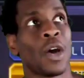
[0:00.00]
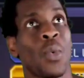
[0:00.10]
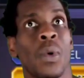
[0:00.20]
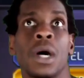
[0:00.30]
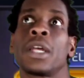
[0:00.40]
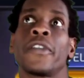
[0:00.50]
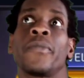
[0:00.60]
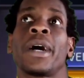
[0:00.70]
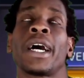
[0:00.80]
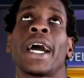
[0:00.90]
one of
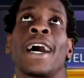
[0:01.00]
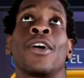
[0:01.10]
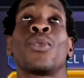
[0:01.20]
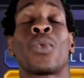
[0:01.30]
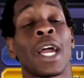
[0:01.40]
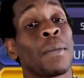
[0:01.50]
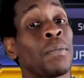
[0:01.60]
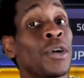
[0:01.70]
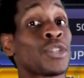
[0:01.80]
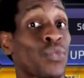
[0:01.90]
my outright
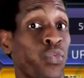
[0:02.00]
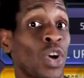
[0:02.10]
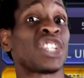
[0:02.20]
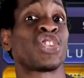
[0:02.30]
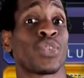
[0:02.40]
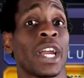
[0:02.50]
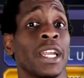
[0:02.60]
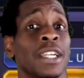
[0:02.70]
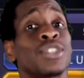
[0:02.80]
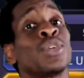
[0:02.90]
most
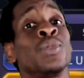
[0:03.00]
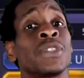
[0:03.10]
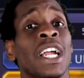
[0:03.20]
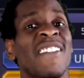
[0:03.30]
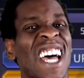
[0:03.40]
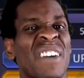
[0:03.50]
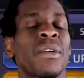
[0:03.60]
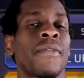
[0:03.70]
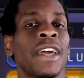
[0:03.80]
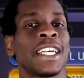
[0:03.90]
frustrating tunes that I've ever
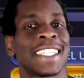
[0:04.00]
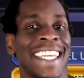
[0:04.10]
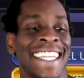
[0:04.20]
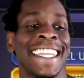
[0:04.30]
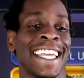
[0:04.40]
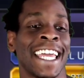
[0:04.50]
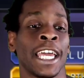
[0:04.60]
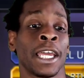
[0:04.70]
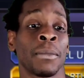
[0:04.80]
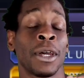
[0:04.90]
faced in the
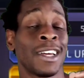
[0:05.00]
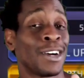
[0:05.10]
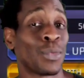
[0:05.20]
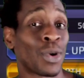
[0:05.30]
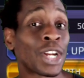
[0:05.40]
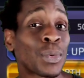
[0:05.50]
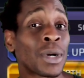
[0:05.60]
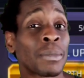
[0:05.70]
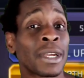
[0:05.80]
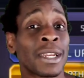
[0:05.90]
game, Wonder
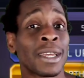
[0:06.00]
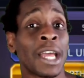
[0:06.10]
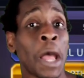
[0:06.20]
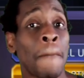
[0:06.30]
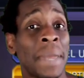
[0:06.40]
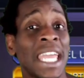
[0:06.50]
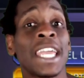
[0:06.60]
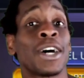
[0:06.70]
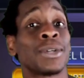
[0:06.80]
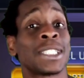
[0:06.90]
Woman,
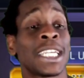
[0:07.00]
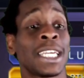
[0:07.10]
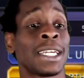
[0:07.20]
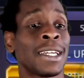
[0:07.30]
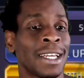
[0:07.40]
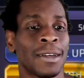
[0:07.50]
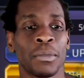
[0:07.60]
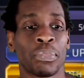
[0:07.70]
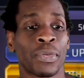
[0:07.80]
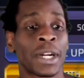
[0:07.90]
POT,
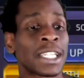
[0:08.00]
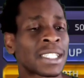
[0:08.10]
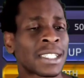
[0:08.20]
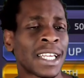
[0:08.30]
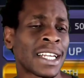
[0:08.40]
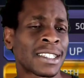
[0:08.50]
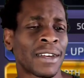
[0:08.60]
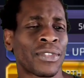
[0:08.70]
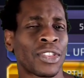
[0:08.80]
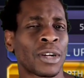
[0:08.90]
Princess
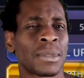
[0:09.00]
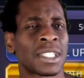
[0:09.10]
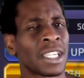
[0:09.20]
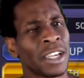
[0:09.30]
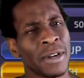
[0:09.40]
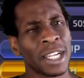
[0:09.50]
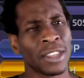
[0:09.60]
of Themyscira?